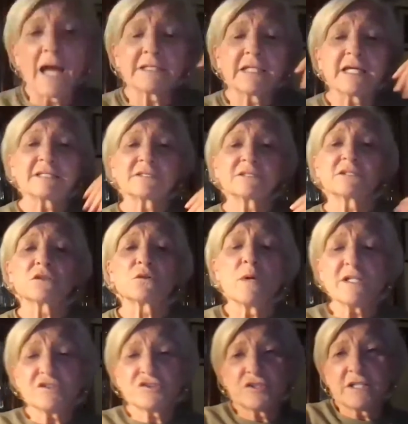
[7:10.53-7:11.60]
I guess the
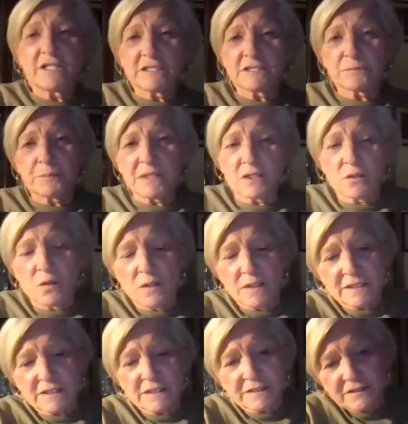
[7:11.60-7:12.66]
question is,
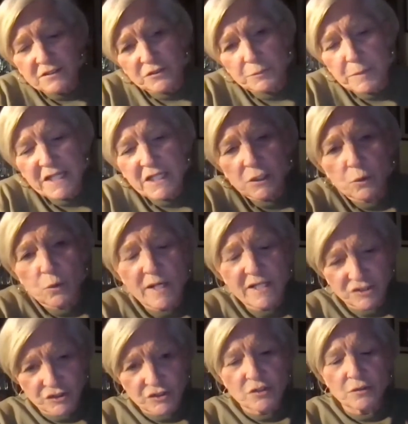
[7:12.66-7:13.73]
because there's been a
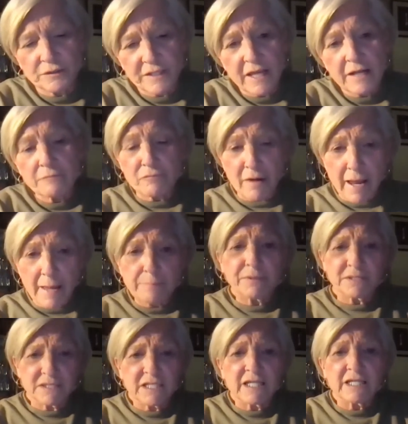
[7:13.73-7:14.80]
question on that
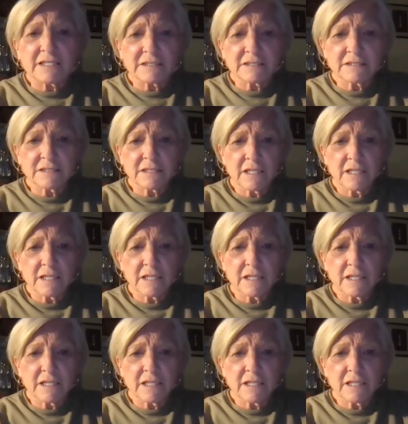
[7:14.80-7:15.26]
rapid test